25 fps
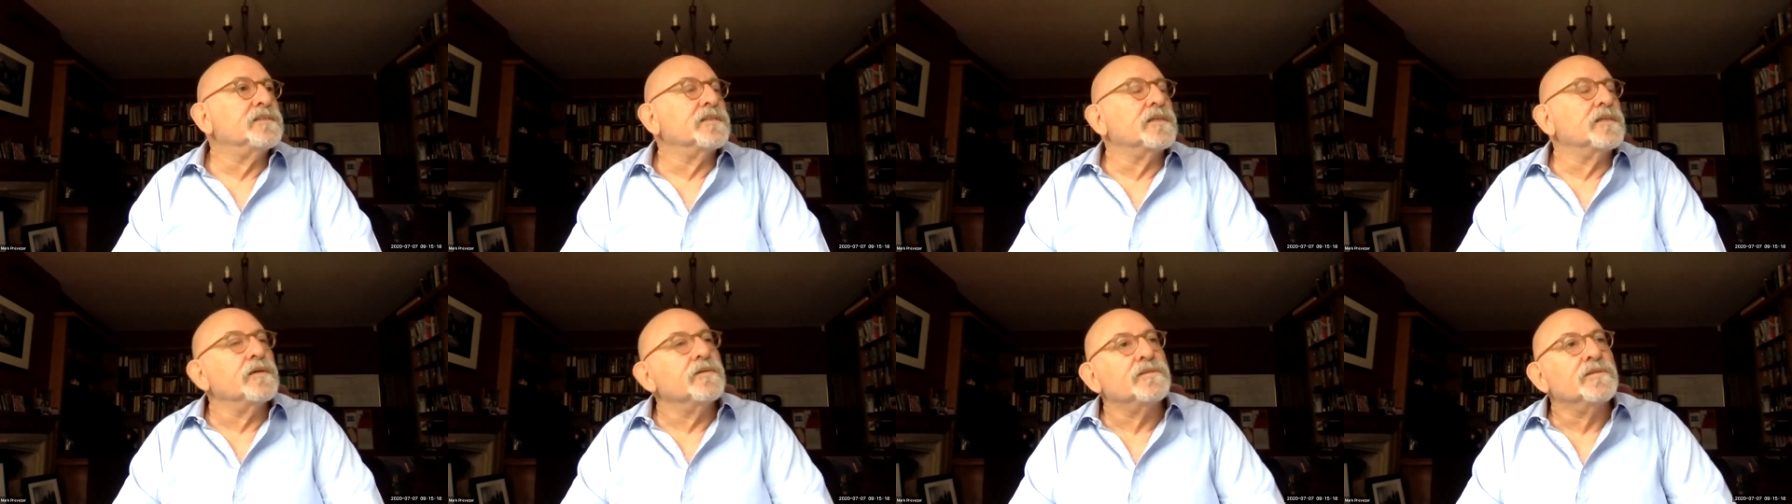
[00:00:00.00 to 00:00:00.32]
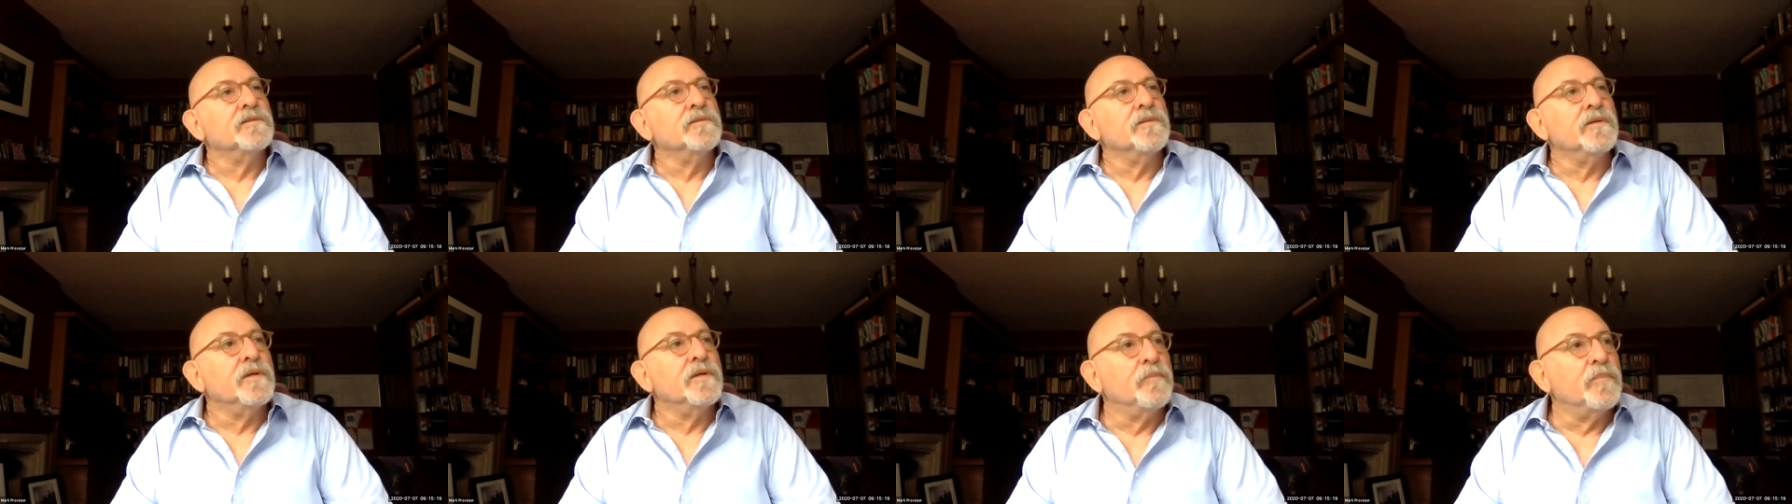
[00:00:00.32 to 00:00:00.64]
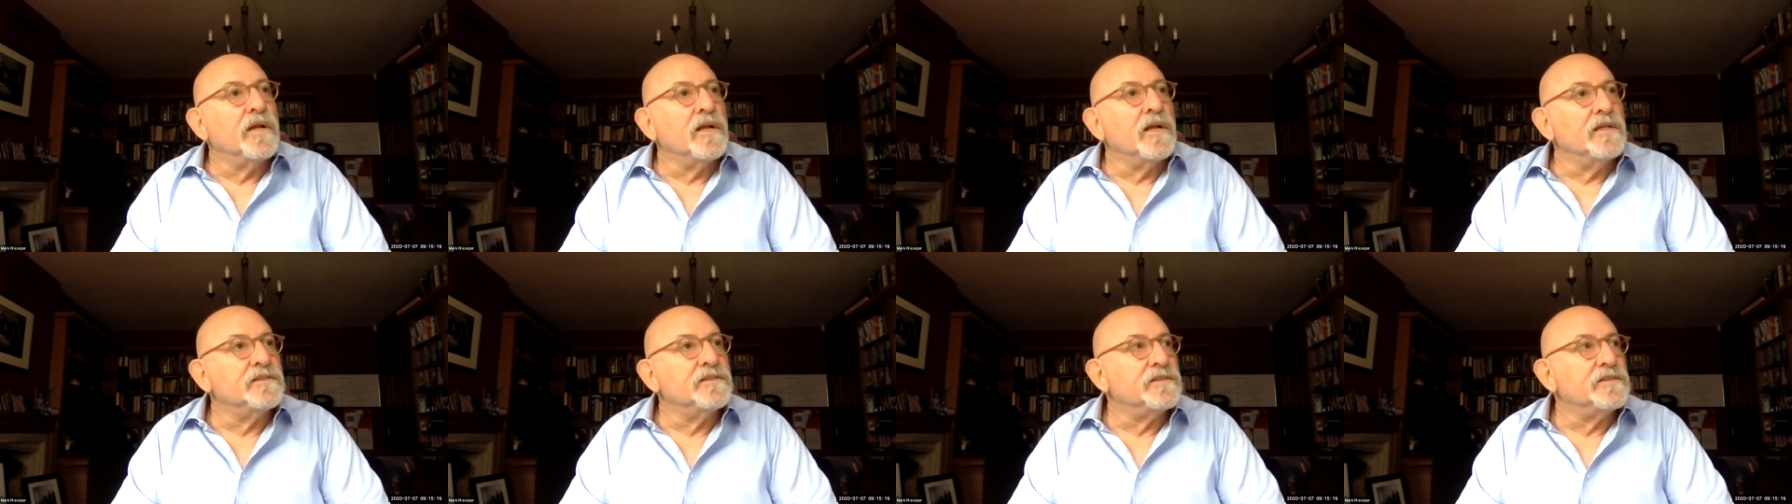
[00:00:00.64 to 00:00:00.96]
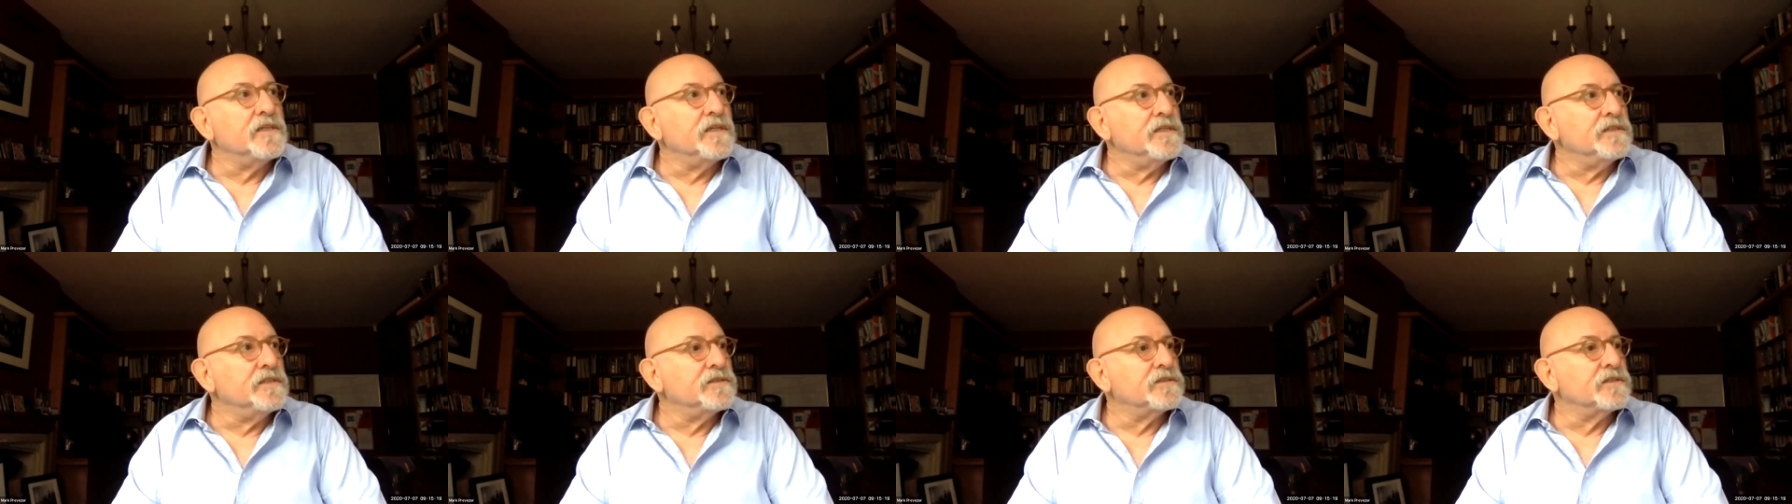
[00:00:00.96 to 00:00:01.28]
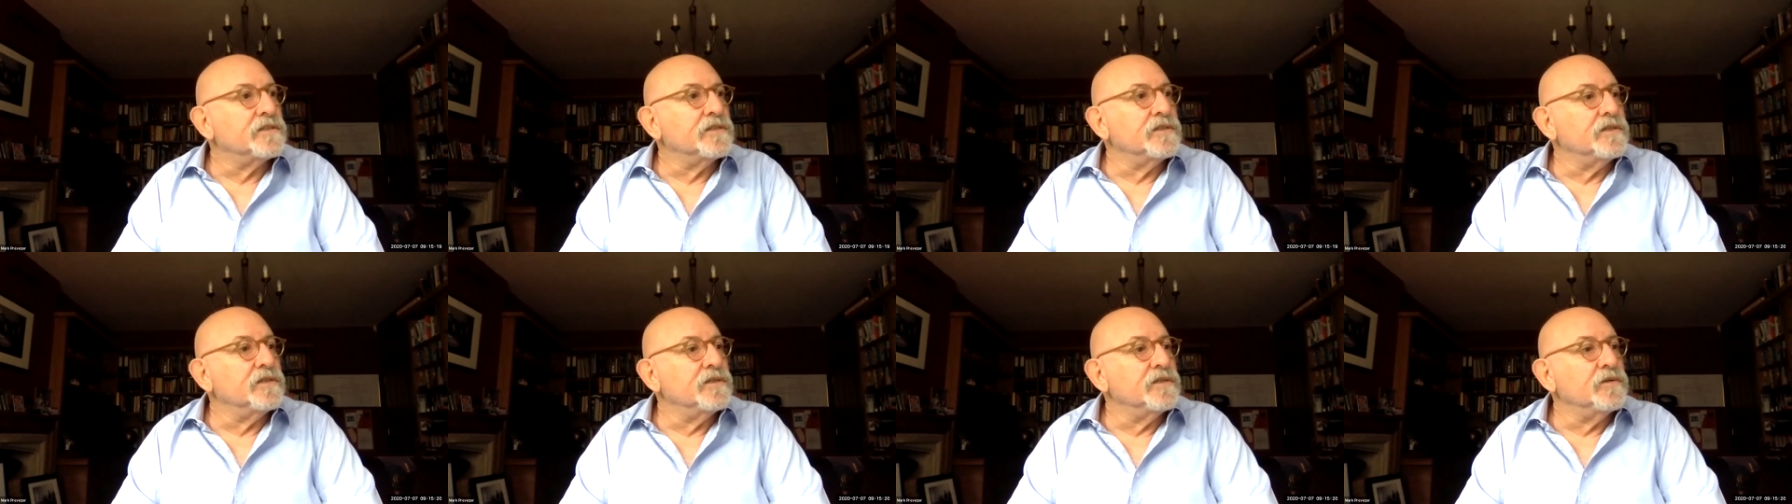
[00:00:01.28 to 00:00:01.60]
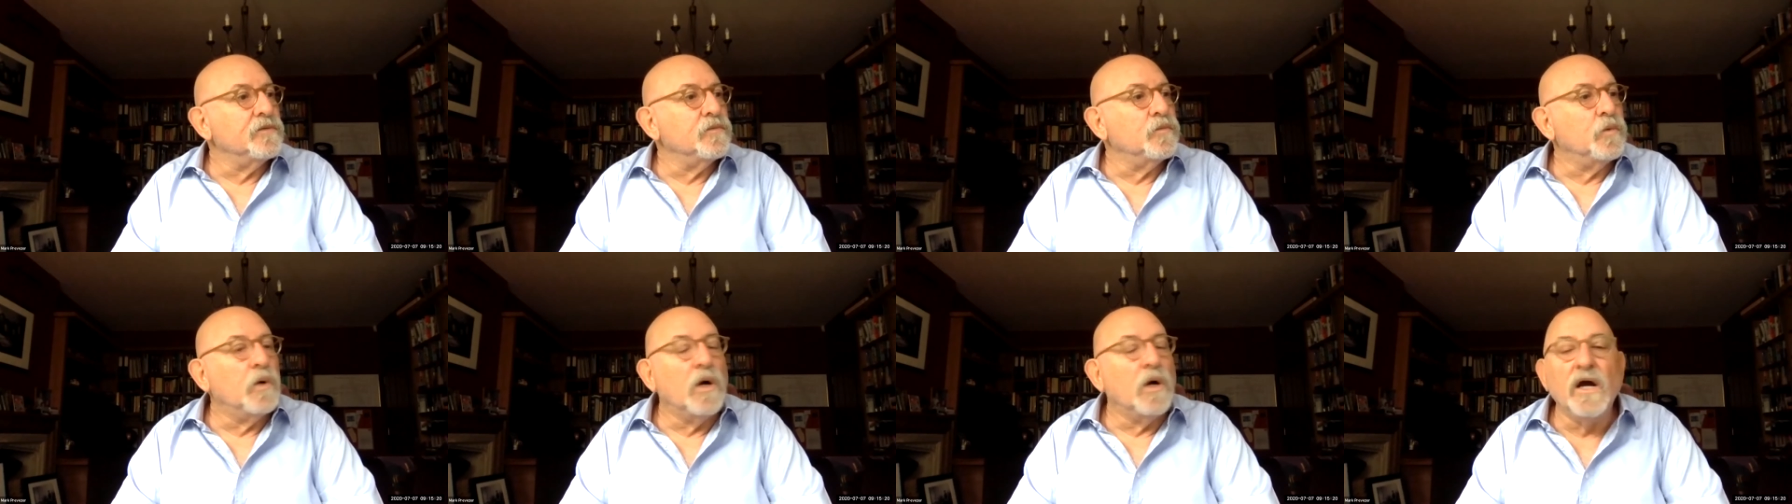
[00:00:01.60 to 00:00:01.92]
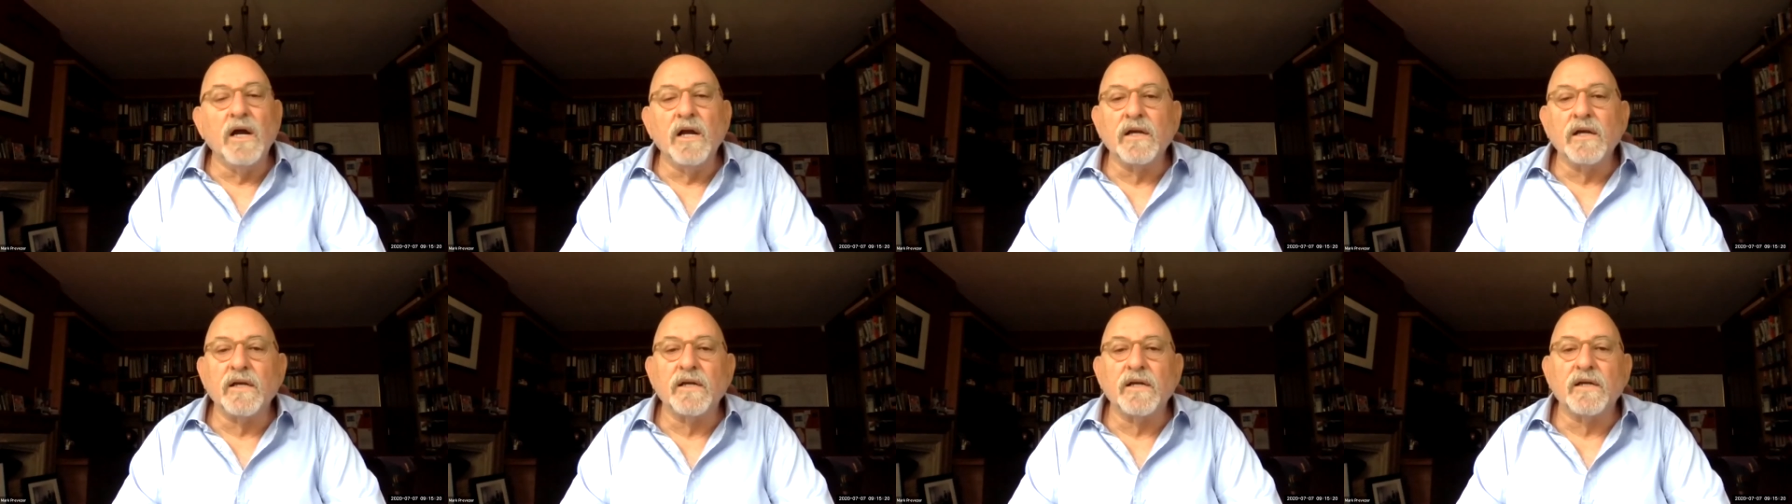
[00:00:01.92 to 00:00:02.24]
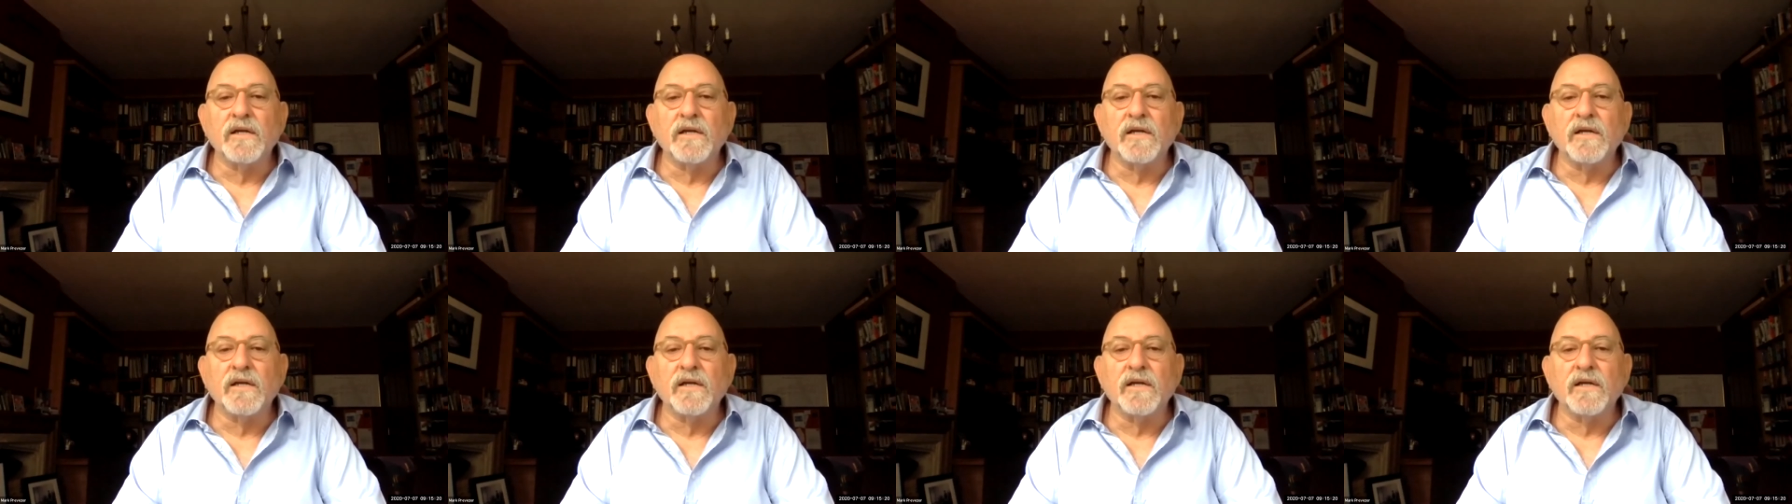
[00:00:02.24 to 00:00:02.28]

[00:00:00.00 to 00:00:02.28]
it gives them the ability to work